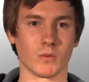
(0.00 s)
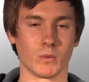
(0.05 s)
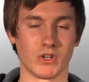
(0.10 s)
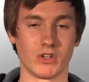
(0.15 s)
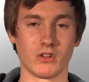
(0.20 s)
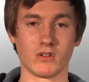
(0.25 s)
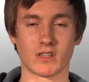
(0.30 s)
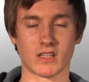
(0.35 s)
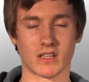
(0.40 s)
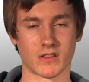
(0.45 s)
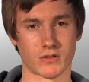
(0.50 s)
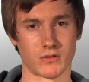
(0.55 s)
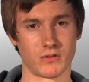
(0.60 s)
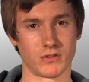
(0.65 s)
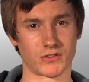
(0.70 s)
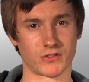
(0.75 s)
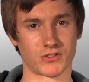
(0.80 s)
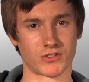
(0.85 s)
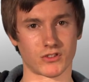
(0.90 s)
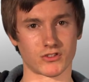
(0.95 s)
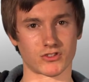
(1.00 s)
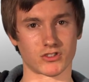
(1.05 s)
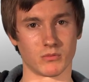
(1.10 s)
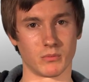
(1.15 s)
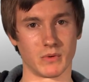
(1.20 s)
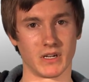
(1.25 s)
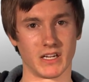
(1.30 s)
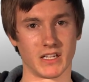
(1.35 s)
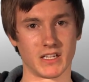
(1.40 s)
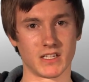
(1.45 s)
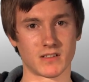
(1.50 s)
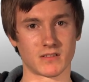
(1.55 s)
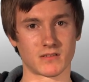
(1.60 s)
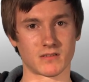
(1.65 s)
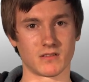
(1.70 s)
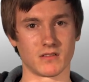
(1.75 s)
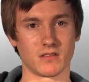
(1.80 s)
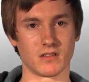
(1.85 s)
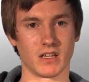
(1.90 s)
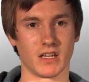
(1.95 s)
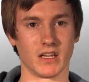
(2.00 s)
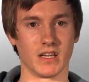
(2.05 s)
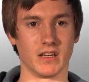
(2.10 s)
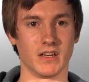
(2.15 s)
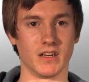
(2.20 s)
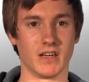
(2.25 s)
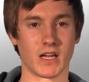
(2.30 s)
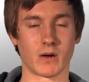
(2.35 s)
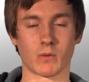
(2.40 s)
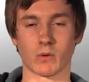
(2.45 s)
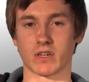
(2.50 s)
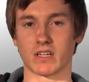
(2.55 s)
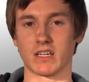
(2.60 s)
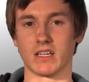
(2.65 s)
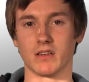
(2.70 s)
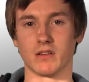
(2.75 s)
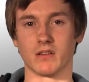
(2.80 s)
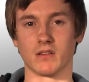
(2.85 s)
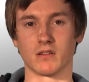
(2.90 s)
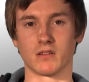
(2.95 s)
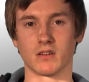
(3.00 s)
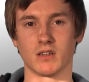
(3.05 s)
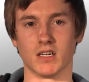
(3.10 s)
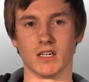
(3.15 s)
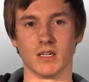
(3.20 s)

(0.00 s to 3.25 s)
We do that through social media and networking